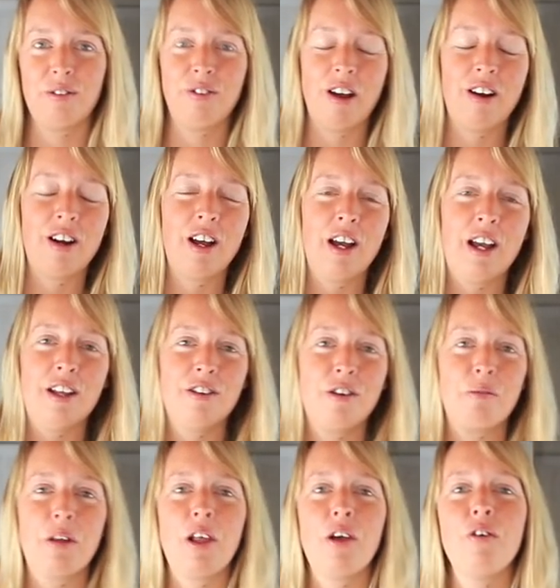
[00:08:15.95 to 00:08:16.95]
Fahrenheit, so
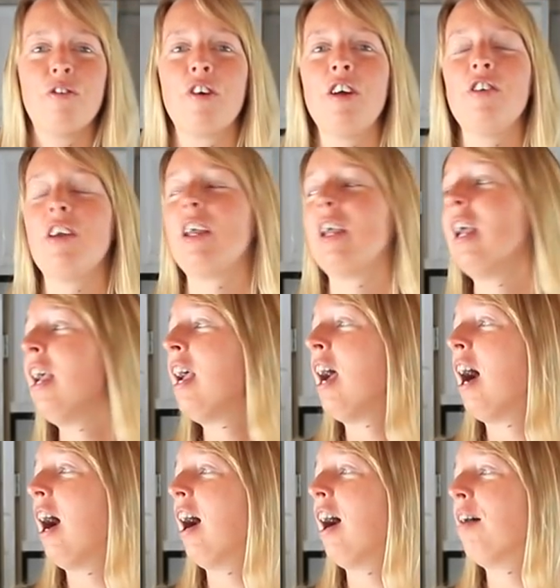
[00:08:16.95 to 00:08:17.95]
below freezing,
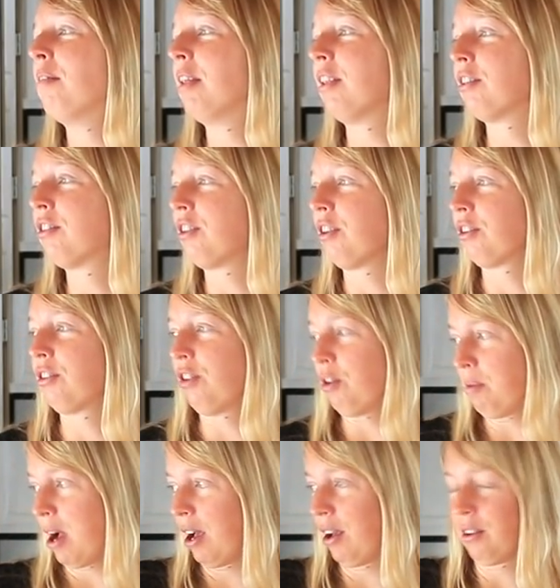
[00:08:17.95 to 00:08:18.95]
um, and there's still snow
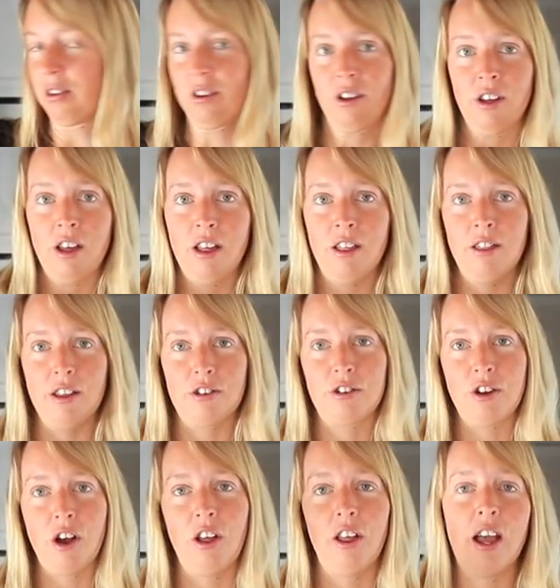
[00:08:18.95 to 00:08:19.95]
piles this
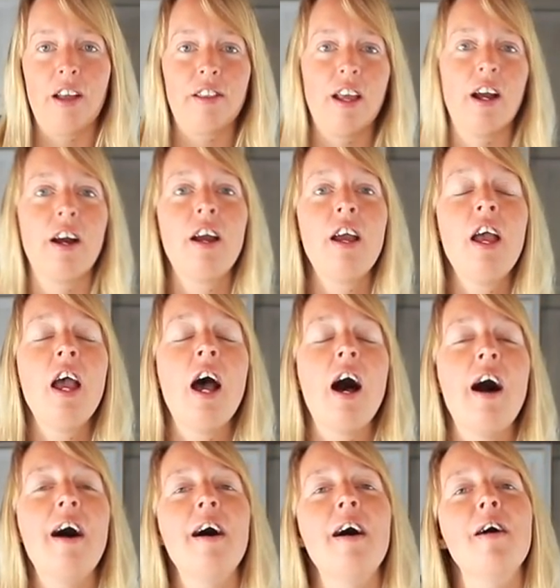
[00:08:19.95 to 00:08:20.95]
tall out there.
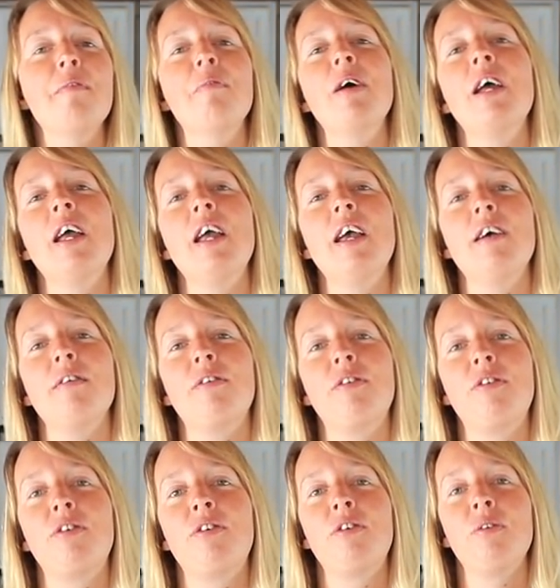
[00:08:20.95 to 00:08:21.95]
Um,
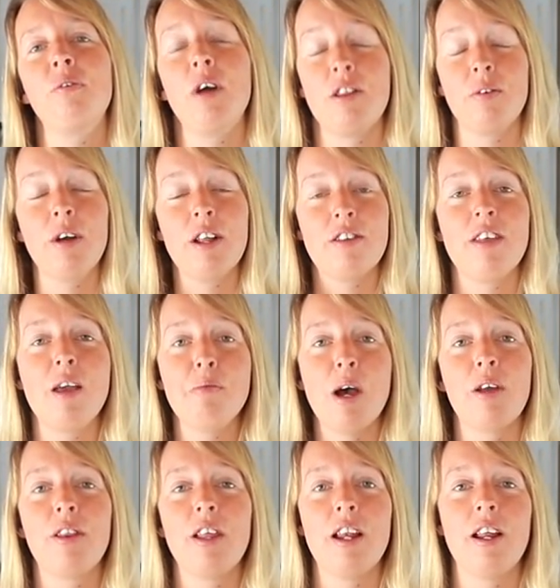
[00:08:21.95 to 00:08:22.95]
if Once they
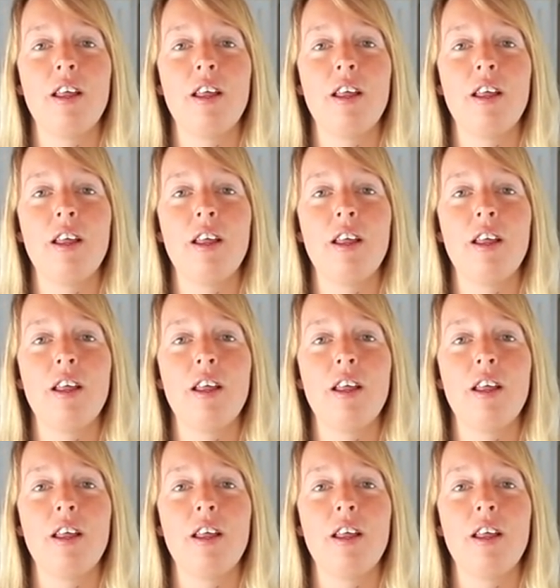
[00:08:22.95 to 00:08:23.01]
melt, then